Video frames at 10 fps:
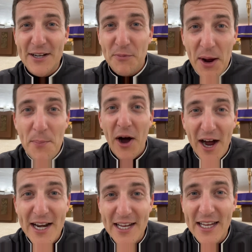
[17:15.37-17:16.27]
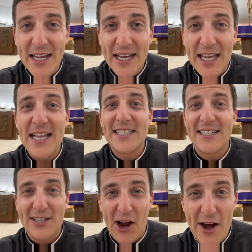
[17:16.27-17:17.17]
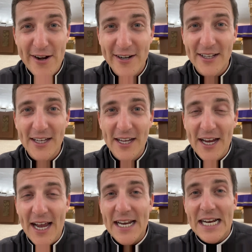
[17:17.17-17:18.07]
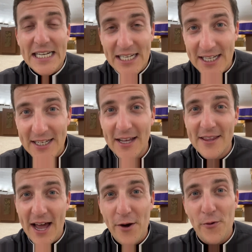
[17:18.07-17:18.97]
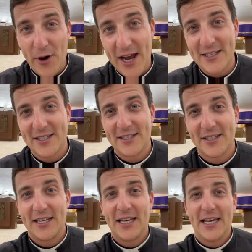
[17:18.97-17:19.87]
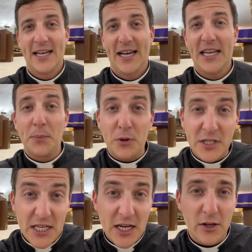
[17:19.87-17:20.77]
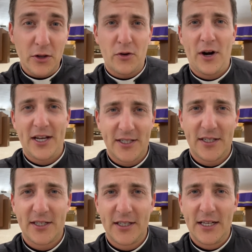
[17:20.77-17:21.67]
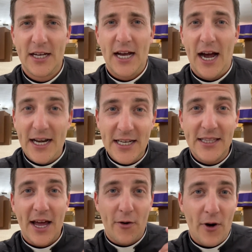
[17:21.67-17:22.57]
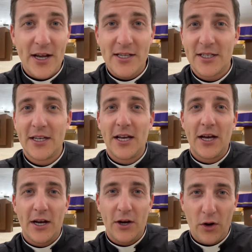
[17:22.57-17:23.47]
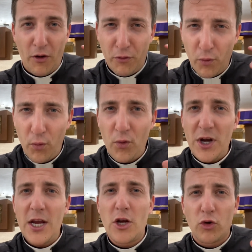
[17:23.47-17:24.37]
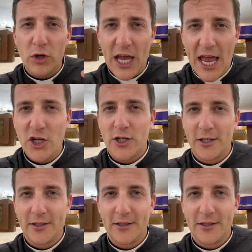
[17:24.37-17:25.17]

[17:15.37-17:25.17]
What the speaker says: My body gets tired, and I need that rest, and a particular rest. I need that rest of recreation,